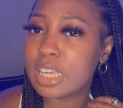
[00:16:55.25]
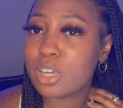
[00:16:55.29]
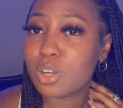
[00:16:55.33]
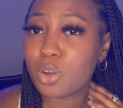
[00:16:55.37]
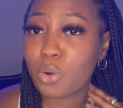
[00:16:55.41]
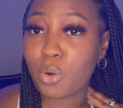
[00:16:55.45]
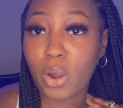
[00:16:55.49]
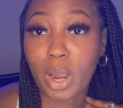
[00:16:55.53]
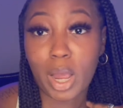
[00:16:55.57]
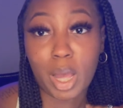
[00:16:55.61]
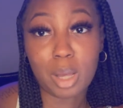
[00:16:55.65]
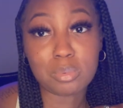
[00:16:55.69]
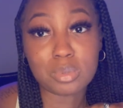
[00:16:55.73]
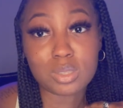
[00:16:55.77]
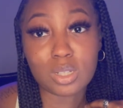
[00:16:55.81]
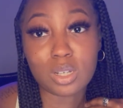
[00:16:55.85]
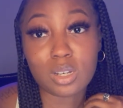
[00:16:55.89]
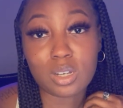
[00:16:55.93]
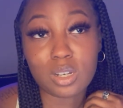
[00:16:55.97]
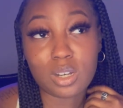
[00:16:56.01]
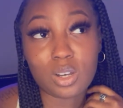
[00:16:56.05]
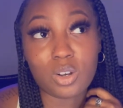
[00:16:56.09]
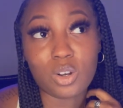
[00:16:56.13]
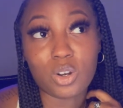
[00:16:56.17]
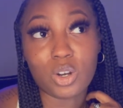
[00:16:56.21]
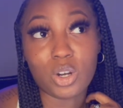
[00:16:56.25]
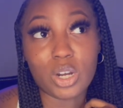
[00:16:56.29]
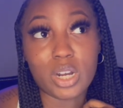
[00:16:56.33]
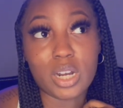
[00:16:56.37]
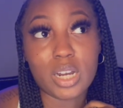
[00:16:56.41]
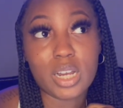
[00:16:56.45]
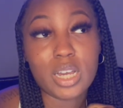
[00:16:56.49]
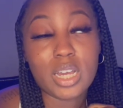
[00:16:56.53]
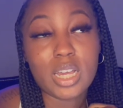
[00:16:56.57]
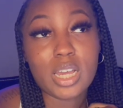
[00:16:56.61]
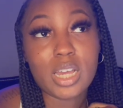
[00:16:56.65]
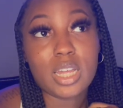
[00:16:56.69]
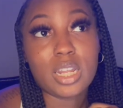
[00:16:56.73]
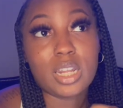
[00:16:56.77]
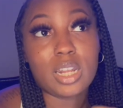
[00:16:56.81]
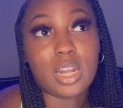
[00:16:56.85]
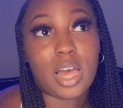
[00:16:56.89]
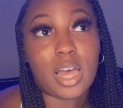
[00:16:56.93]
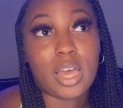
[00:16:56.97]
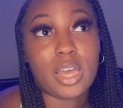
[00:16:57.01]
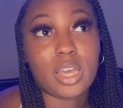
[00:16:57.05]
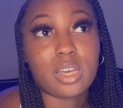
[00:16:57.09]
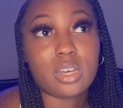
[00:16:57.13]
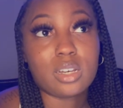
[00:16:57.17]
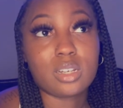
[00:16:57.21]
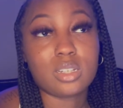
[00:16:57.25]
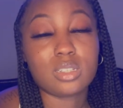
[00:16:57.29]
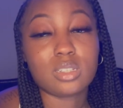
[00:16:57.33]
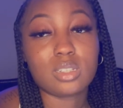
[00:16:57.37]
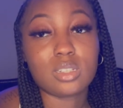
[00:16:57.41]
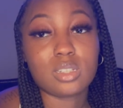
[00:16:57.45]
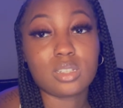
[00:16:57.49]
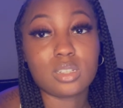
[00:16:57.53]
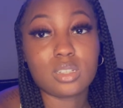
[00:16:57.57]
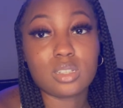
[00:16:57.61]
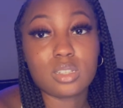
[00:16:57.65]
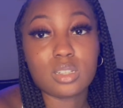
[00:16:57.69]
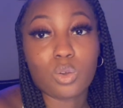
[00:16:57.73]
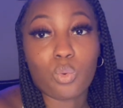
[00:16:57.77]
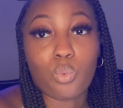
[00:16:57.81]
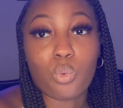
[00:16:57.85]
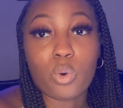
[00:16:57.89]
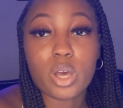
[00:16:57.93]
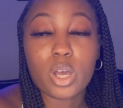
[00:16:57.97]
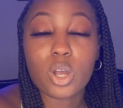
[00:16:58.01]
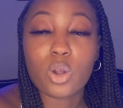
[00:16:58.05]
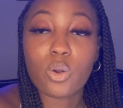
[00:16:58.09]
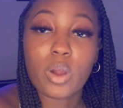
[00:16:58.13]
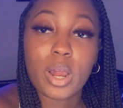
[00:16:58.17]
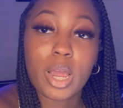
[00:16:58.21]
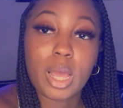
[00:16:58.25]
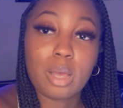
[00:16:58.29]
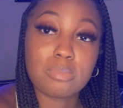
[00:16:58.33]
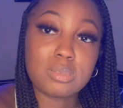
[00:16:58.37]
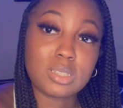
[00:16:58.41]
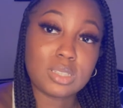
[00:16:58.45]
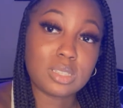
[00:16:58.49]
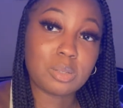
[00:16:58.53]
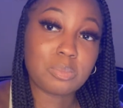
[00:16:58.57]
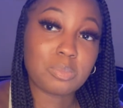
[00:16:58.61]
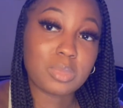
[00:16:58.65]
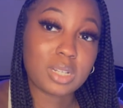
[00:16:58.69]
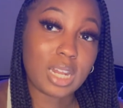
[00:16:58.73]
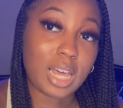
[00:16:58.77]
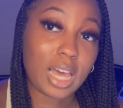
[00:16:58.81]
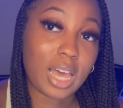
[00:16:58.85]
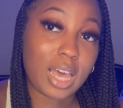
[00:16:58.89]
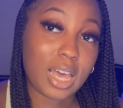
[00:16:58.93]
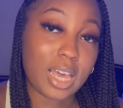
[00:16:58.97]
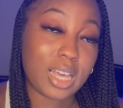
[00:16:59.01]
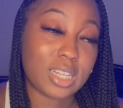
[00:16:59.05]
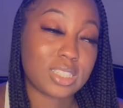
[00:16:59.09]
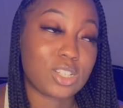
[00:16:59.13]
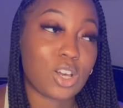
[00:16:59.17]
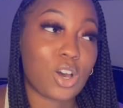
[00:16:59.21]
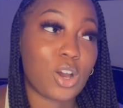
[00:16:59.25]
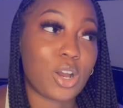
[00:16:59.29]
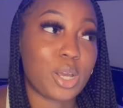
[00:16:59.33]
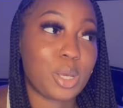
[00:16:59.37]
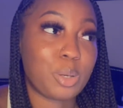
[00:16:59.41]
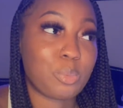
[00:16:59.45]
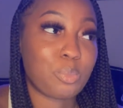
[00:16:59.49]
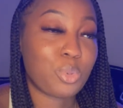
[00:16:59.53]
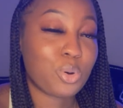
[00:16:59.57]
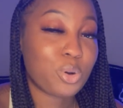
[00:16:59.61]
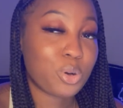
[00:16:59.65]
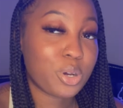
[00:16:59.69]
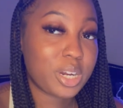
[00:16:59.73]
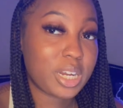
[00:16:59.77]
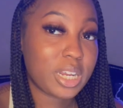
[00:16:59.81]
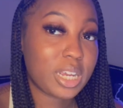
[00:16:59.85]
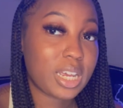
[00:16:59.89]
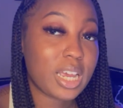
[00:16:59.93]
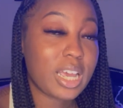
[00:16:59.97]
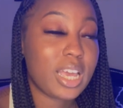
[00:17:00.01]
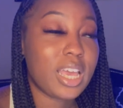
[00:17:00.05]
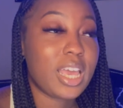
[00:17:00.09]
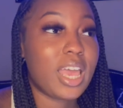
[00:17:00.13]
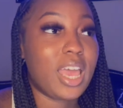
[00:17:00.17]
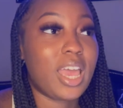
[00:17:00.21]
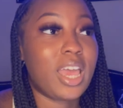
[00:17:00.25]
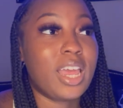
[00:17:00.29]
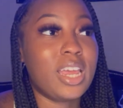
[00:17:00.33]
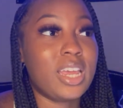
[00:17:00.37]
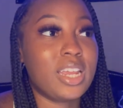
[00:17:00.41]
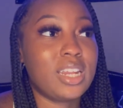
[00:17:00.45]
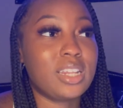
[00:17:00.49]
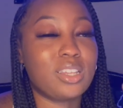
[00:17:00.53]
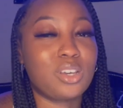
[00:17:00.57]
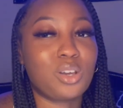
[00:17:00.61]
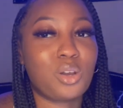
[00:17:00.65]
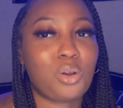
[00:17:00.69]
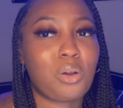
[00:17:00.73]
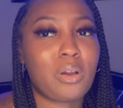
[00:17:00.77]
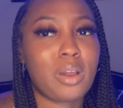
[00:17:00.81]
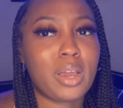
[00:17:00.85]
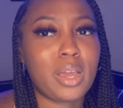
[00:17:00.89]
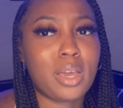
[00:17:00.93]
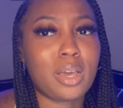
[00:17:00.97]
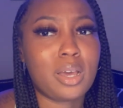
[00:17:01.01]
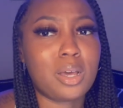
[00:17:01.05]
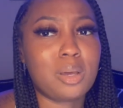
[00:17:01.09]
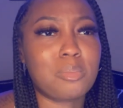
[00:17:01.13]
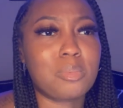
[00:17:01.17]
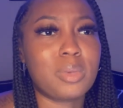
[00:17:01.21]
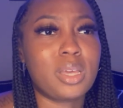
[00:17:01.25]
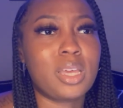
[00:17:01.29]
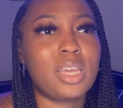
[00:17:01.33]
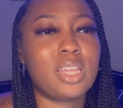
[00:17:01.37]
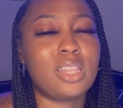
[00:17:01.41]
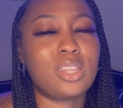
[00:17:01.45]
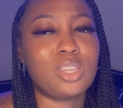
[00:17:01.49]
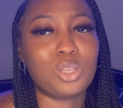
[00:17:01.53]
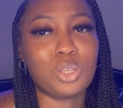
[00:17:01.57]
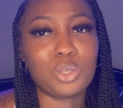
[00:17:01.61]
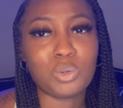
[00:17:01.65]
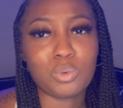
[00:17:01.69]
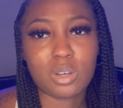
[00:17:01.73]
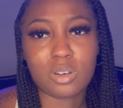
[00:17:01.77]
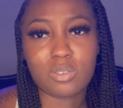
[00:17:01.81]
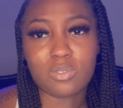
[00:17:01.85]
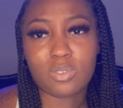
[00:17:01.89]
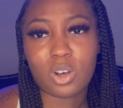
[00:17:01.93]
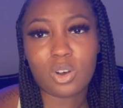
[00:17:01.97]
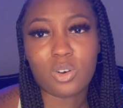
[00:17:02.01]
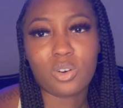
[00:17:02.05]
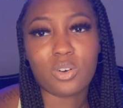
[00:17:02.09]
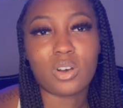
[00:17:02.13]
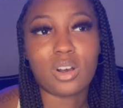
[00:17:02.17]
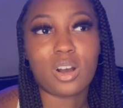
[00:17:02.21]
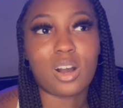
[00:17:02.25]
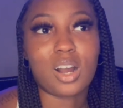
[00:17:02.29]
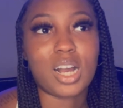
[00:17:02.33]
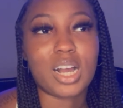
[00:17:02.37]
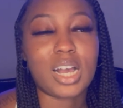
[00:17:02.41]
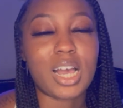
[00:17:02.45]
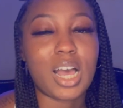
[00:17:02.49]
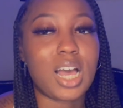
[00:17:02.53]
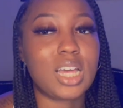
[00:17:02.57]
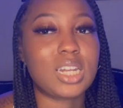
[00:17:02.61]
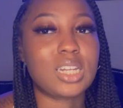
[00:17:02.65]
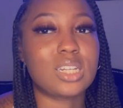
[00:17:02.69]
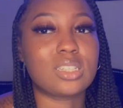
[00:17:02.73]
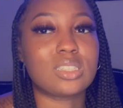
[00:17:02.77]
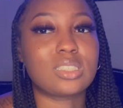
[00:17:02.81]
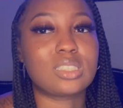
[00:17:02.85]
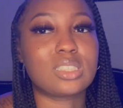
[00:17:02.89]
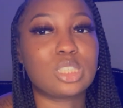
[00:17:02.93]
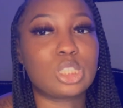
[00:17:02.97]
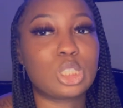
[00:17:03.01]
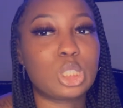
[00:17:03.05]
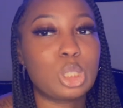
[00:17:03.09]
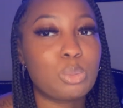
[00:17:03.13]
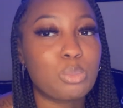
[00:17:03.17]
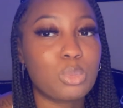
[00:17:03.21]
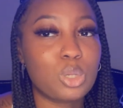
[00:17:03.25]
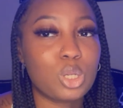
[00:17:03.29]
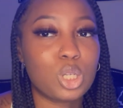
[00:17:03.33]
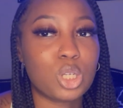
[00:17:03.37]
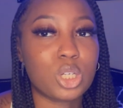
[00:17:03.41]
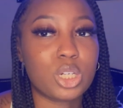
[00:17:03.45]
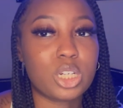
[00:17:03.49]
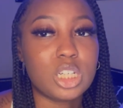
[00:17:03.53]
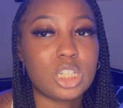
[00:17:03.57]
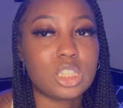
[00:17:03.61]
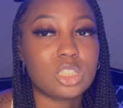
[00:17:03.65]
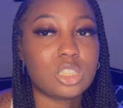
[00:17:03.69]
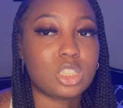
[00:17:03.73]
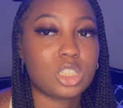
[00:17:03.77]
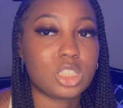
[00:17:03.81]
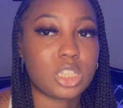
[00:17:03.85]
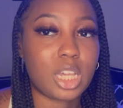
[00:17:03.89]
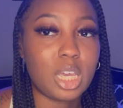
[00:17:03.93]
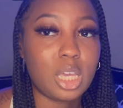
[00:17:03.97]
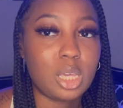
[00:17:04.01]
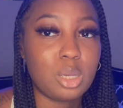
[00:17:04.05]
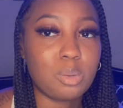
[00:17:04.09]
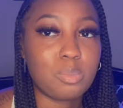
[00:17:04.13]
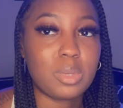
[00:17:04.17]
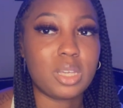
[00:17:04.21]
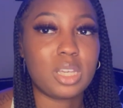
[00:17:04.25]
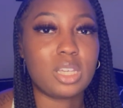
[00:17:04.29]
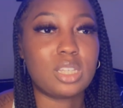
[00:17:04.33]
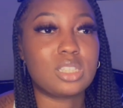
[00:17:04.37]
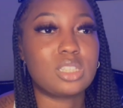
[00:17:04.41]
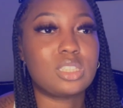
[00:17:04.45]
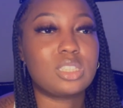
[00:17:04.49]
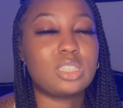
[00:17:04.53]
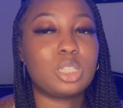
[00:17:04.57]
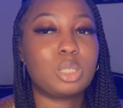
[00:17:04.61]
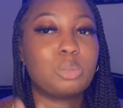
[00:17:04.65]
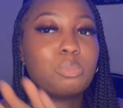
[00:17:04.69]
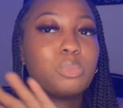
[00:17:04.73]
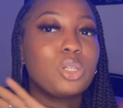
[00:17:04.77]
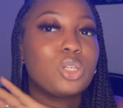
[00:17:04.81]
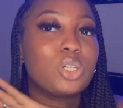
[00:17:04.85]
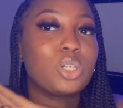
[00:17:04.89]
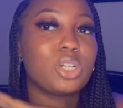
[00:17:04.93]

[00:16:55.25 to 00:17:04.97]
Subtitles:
crabs, or like what crabs symbolize, are important, and the crab and the UFO are kind of similar in shape and similar